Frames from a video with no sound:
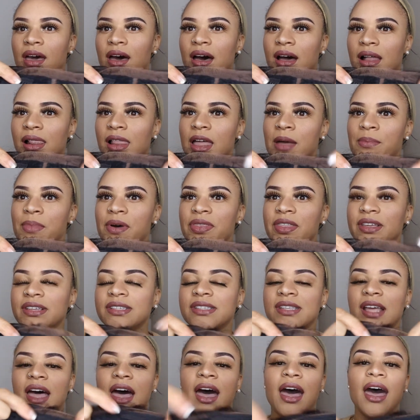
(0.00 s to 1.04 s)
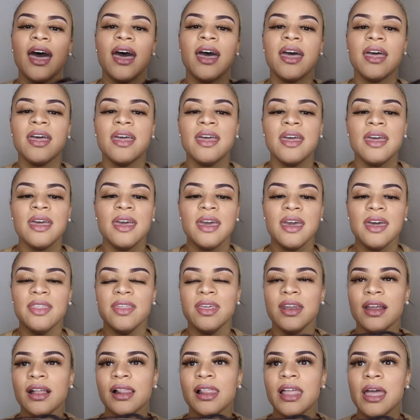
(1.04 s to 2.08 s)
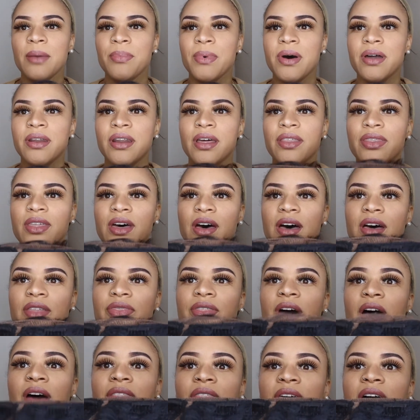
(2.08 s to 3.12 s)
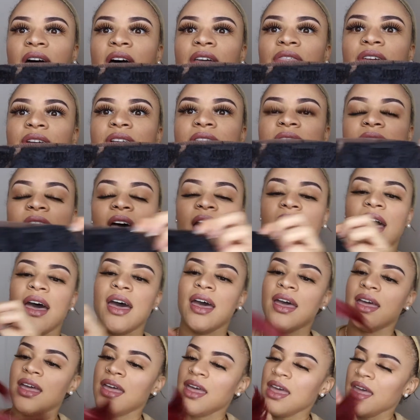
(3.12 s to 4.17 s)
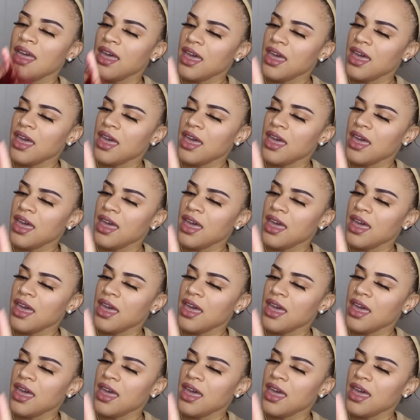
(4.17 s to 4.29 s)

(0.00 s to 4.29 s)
a clamp on the side, and then a clamp on the other side,